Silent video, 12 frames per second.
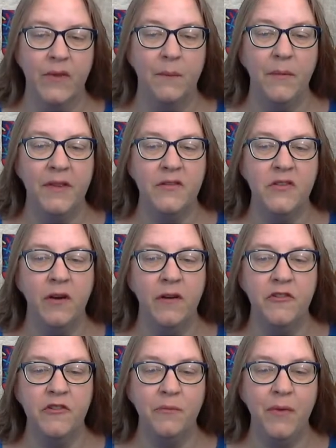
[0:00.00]
But the
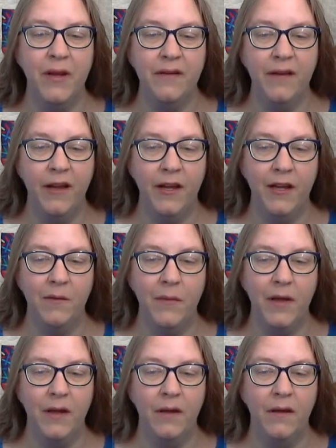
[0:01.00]
charge of maintaining
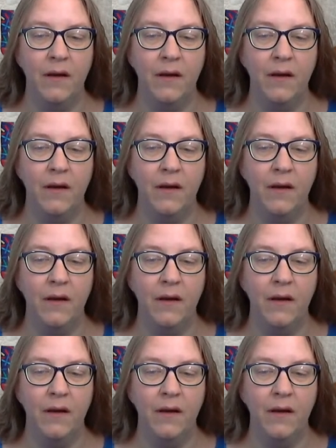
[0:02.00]
me,